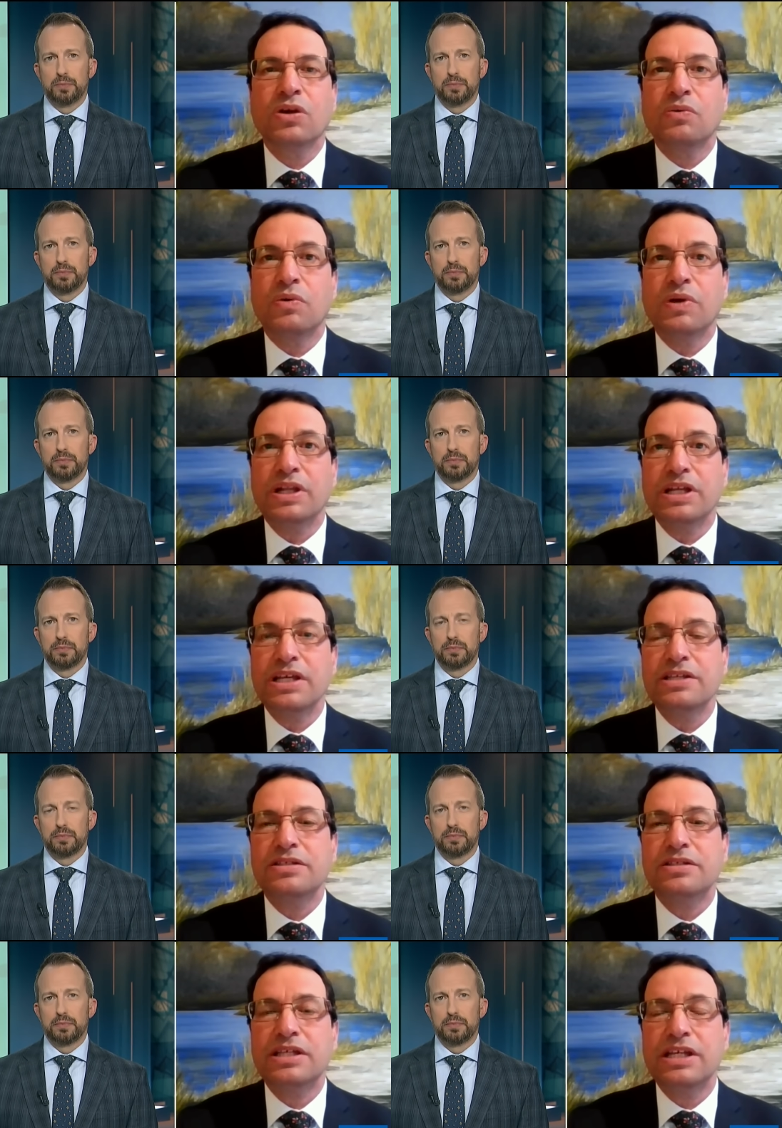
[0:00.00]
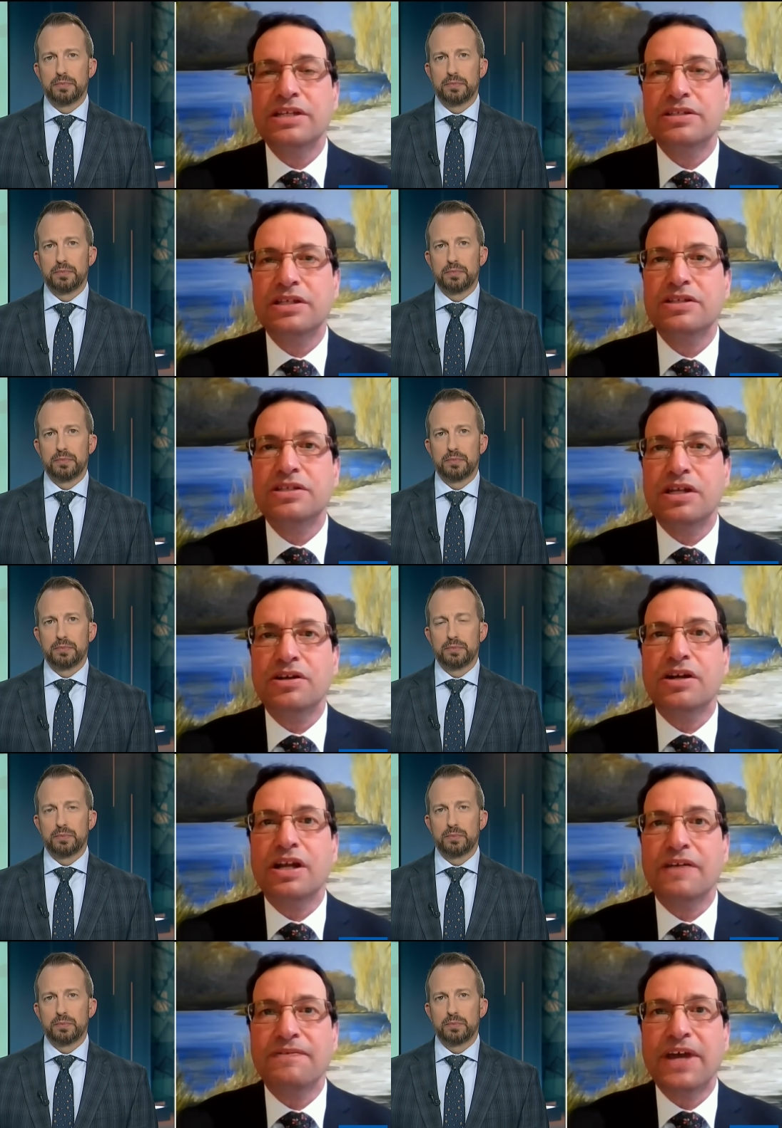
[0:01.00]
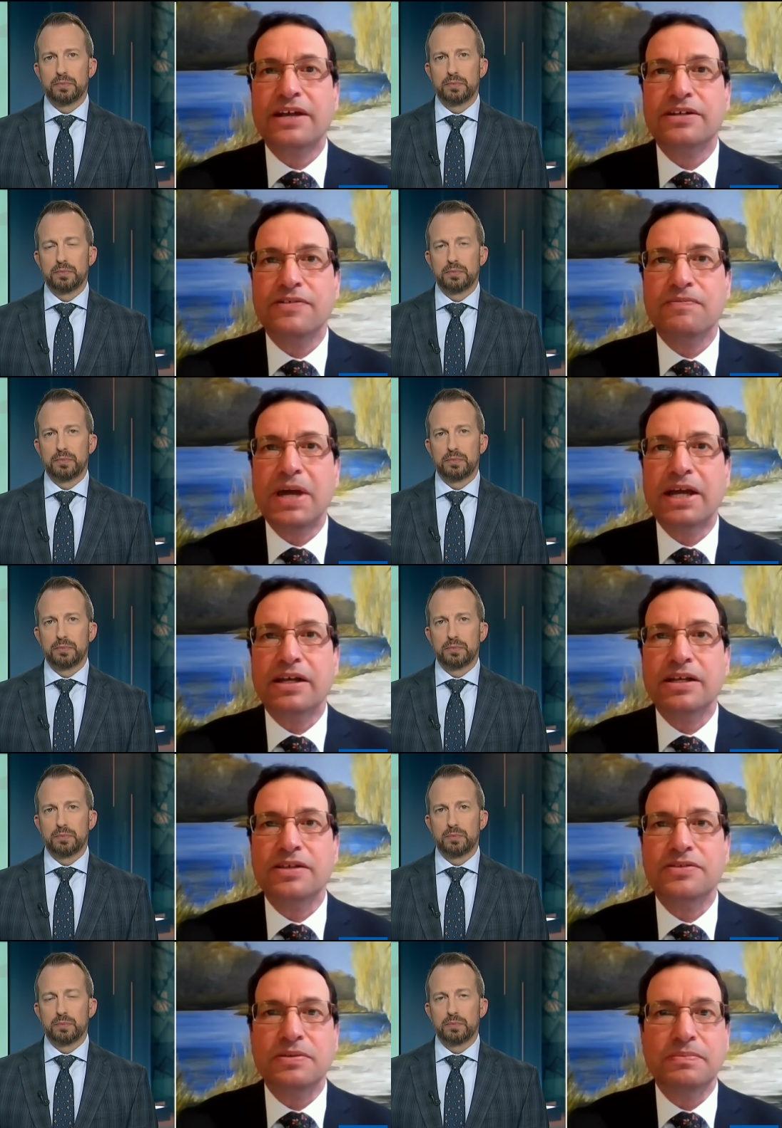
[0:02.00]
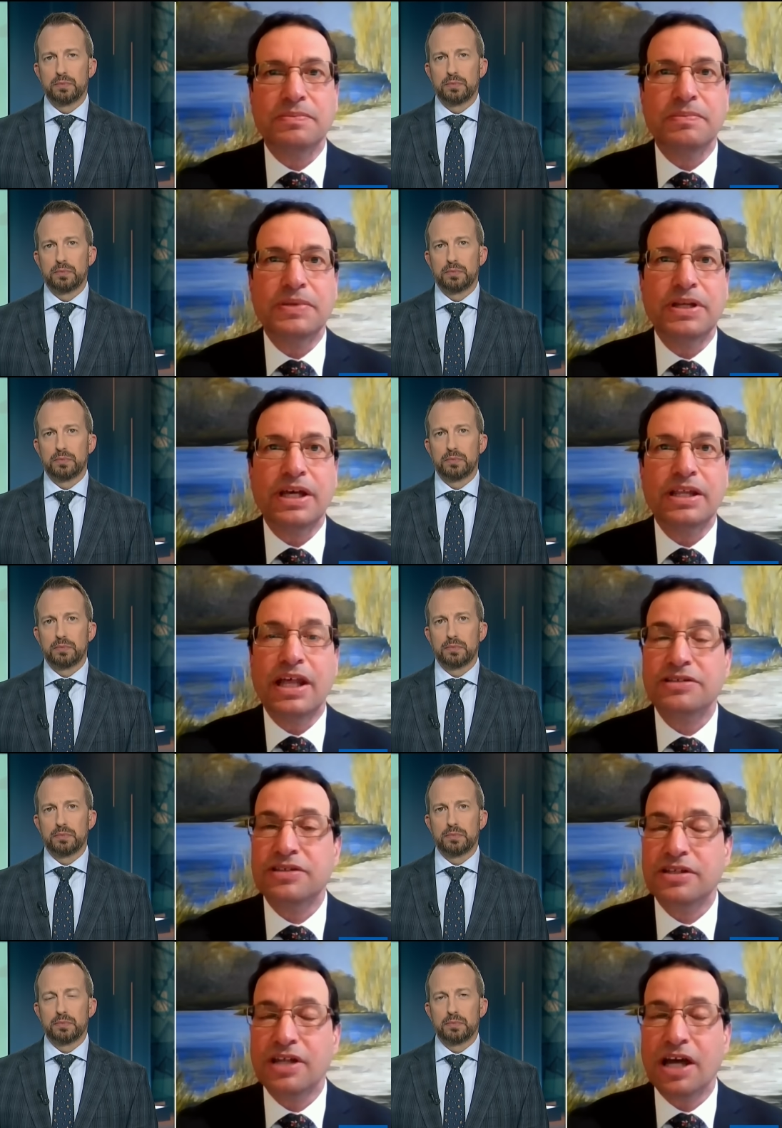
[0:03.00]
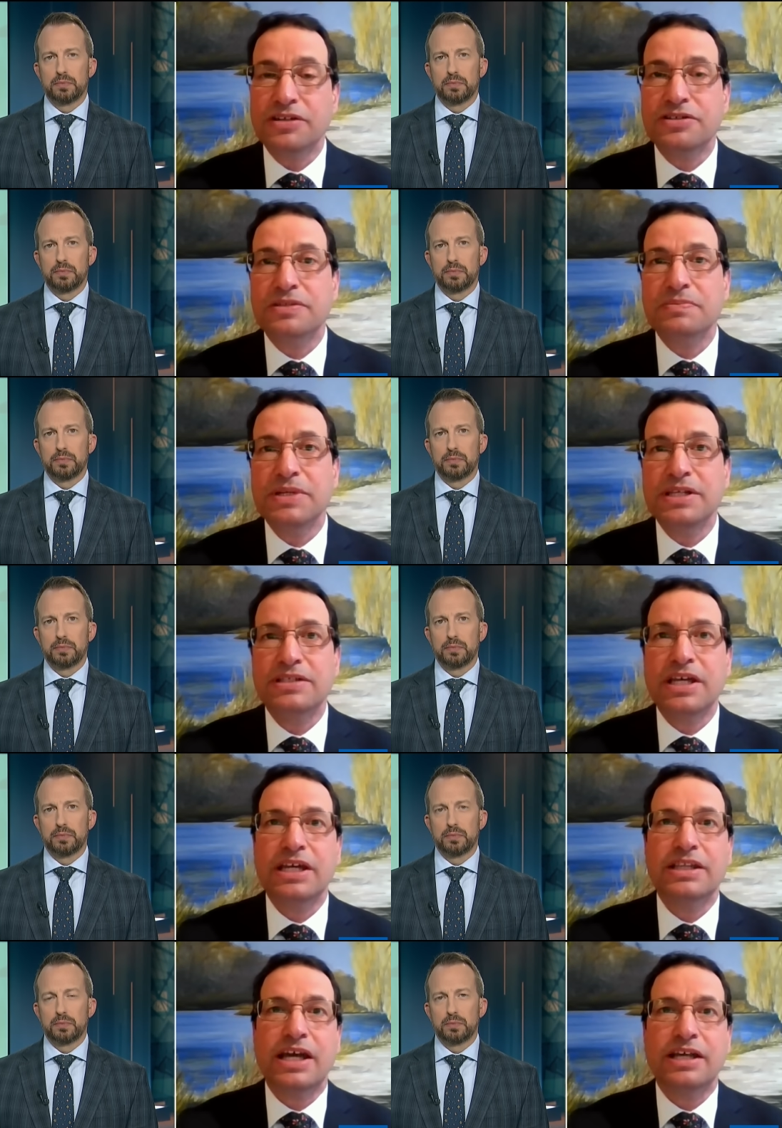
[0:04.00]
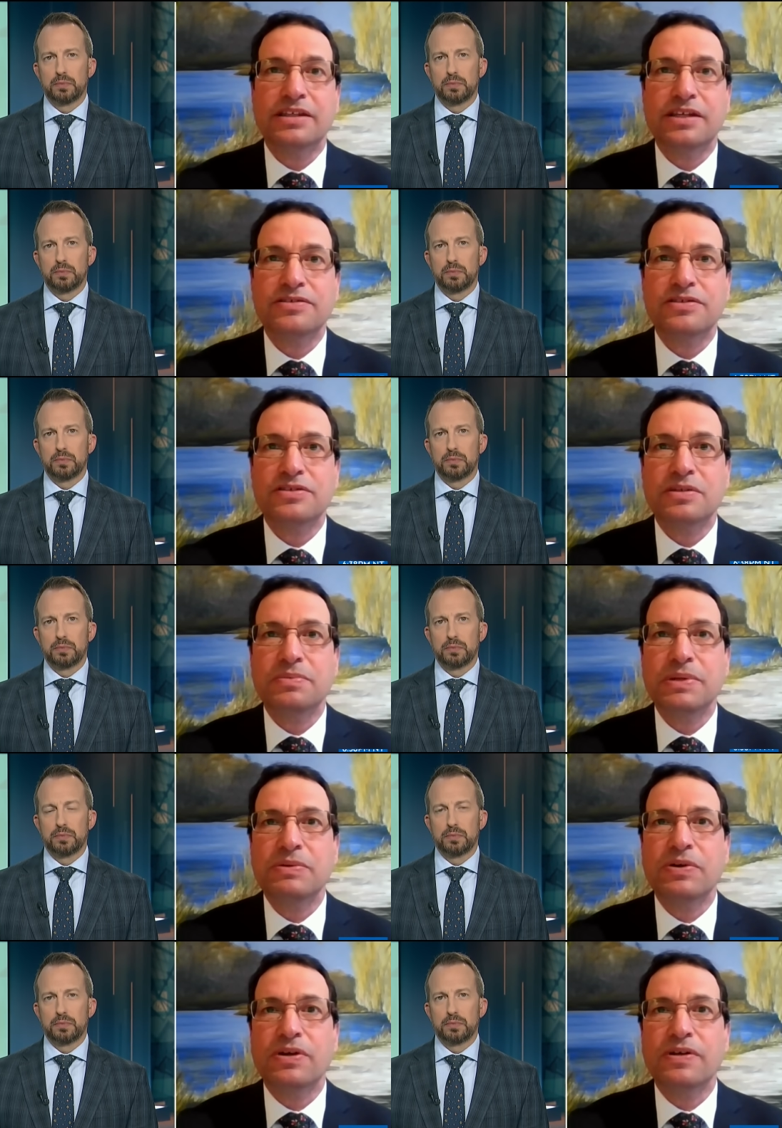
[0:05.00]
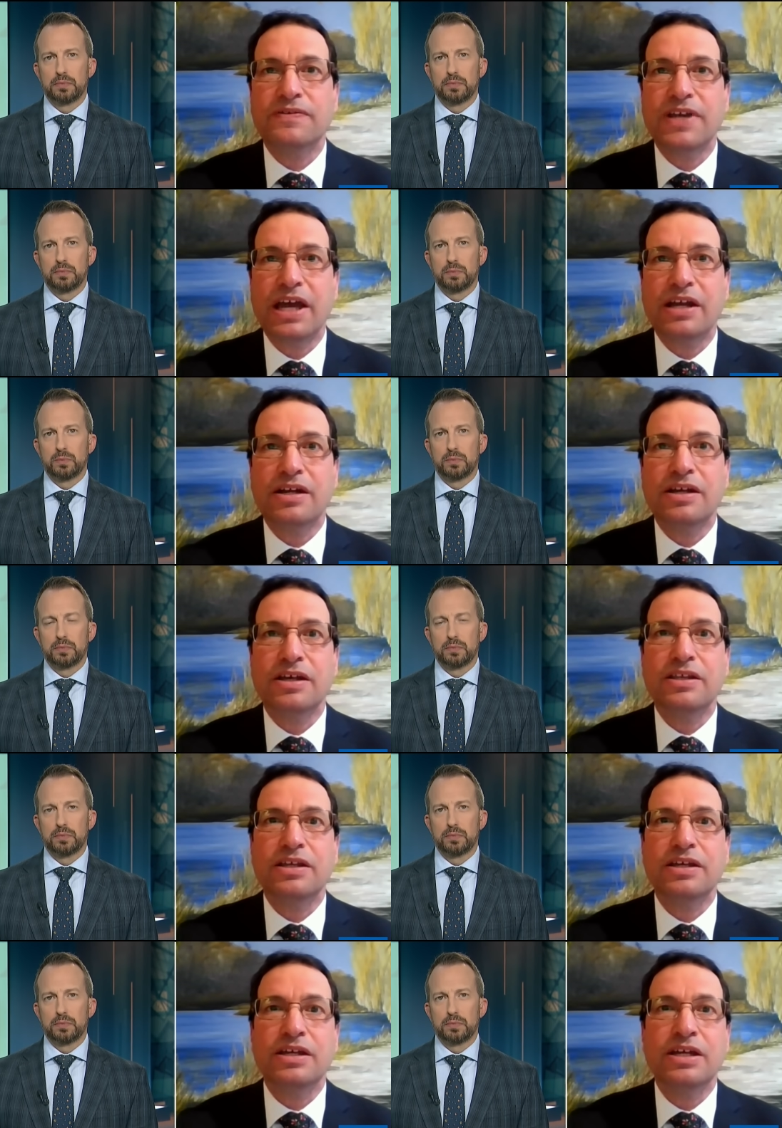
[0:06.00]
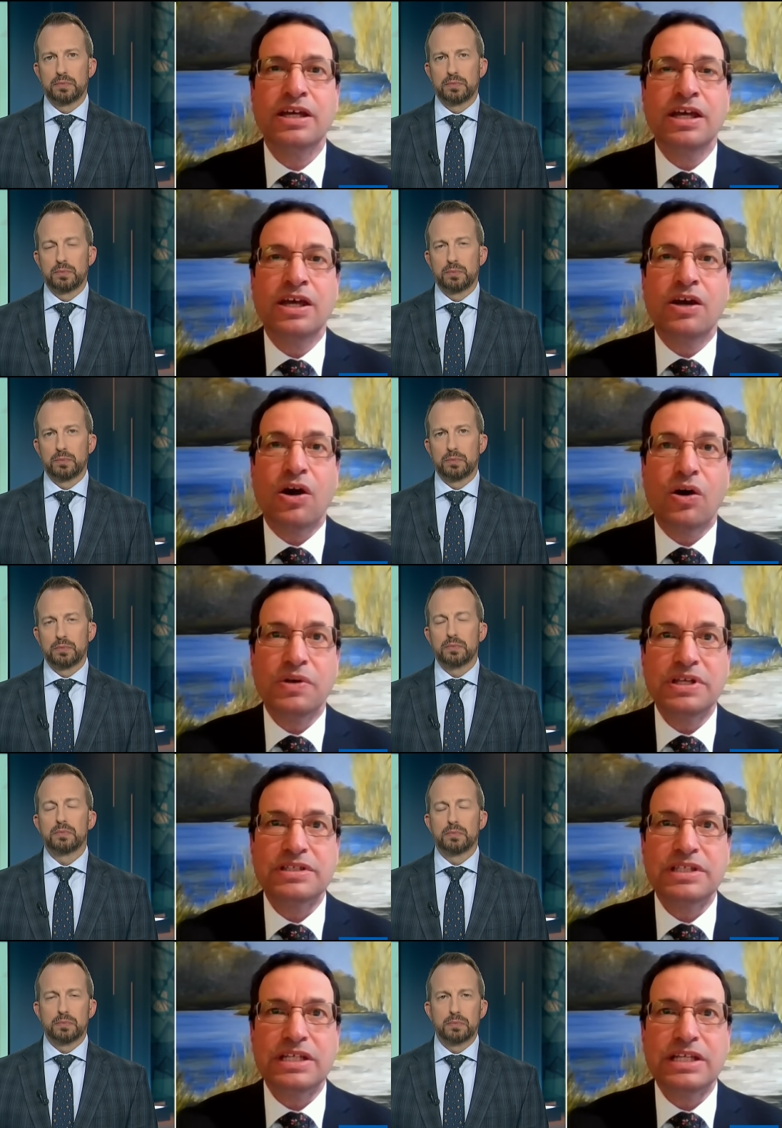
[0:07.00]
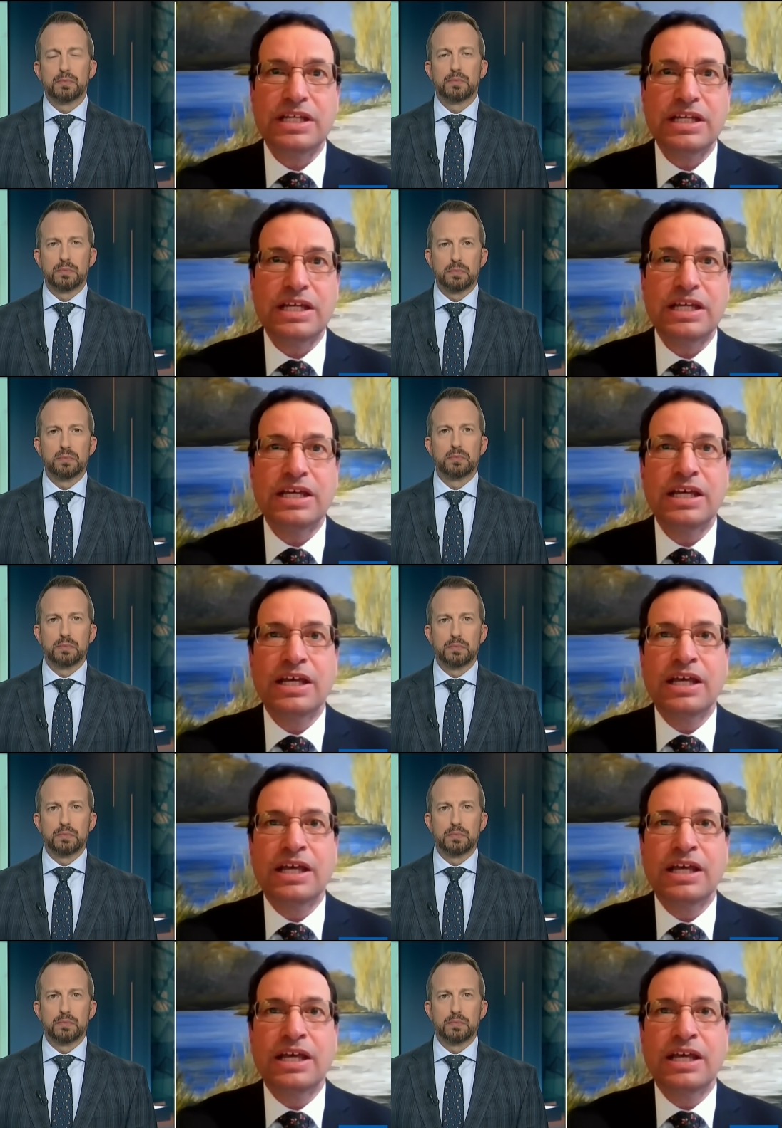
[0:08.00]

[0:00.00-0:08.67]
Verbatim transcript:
Speaker 1: Well, it is it is considered an effective mechanism, and that's not, not just me saying that. That's the Supreme Court of Canada, the OECD,